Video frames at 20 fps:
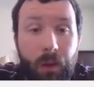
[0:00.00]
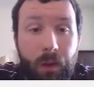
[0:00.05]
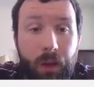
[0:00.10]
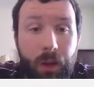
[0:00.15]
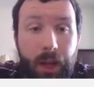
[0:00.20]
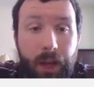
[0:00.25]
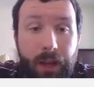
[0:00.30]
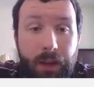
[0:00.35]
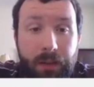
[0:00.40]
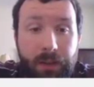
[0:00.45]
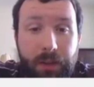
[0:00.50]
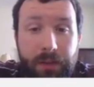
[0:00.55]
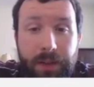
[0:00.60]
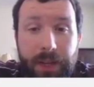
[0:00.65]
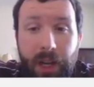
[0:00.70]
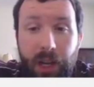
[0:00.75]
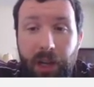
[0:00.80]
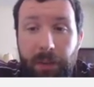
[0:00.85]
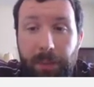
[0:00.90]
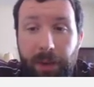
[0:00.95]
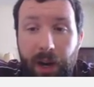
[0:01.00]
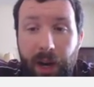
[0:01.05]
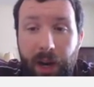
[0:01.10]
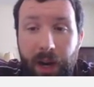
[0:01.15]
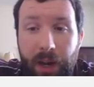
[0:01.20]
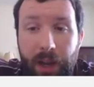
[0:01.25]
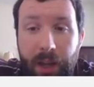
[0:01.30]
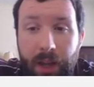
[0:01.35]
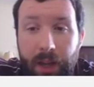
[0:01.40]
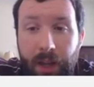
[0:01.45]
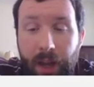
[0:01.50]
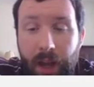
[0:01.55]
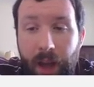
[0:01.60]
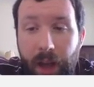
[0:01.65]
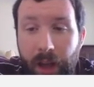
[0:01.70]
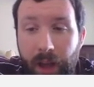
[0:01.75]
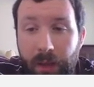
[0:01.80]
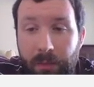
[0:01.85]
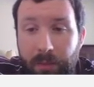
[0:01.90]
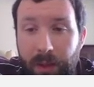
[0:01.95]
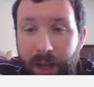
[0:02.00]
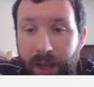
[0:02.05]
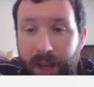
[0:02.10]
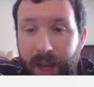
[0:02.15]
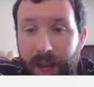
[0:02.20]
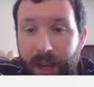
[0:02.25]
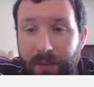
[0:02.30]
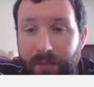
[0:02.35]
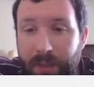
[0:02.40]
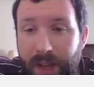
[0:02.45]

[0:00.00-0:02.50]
Okay, here's the viola part. Again,